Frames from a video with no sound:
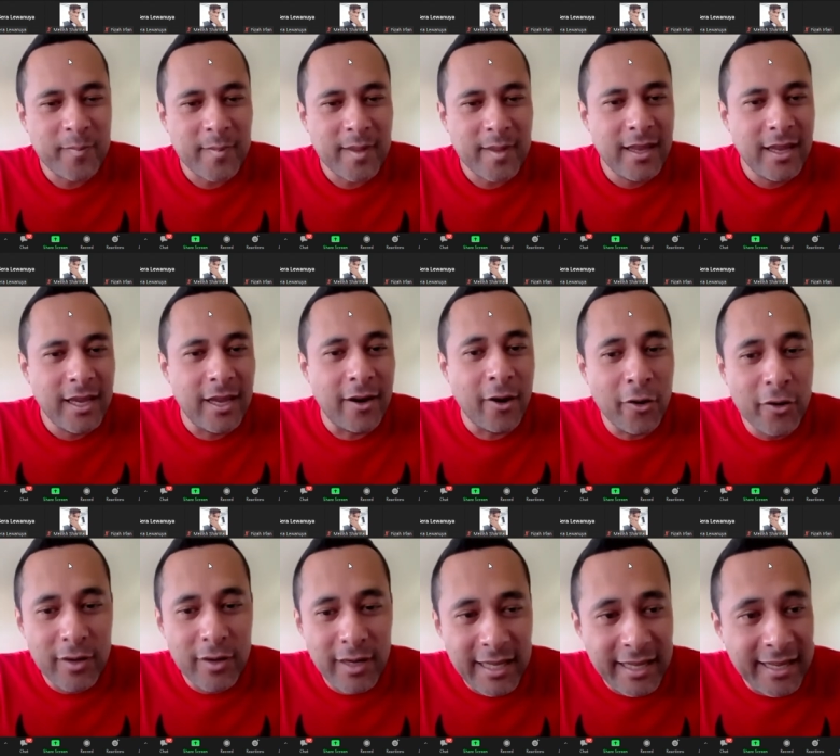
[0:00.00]
It
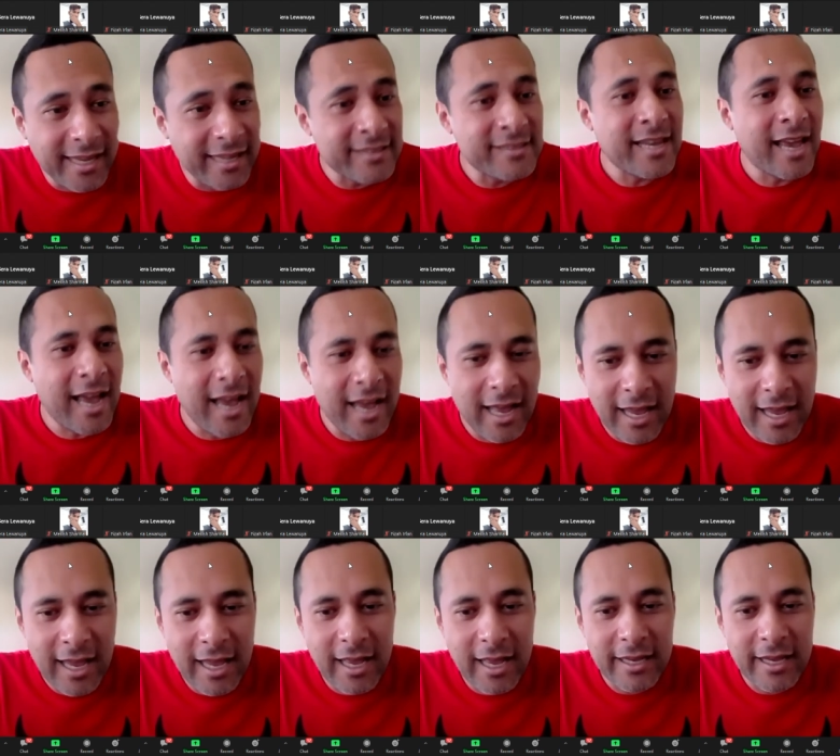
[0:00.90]
only gets,
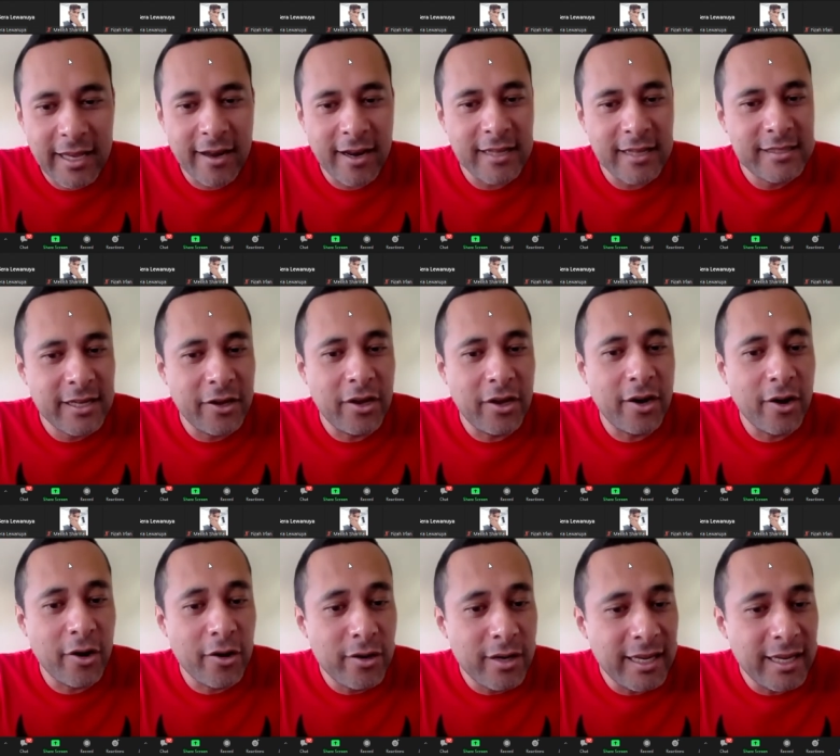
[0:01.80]
can I tell you, it
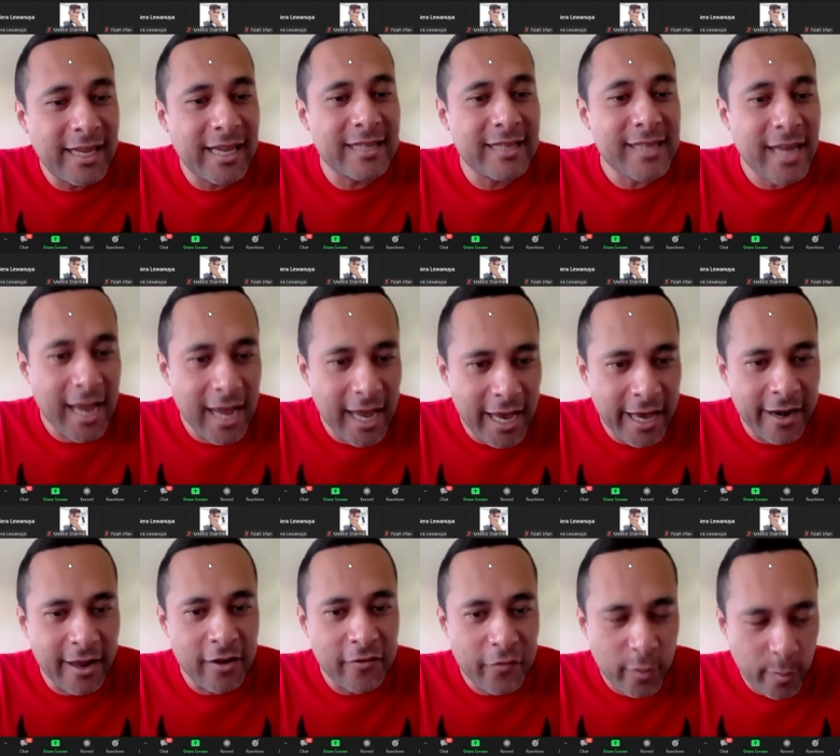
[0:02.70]
only gets harder
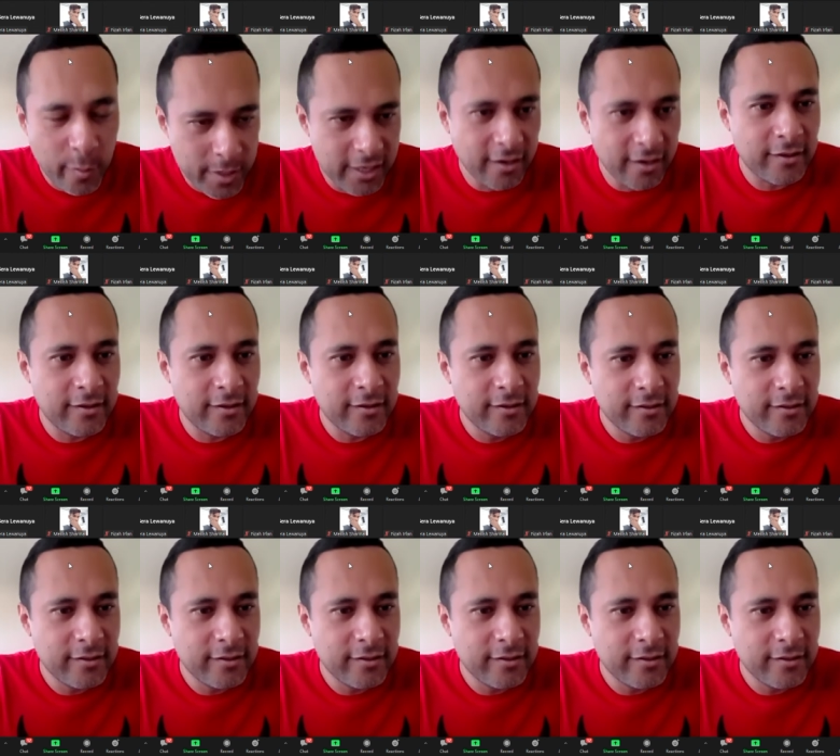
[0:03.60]
from here.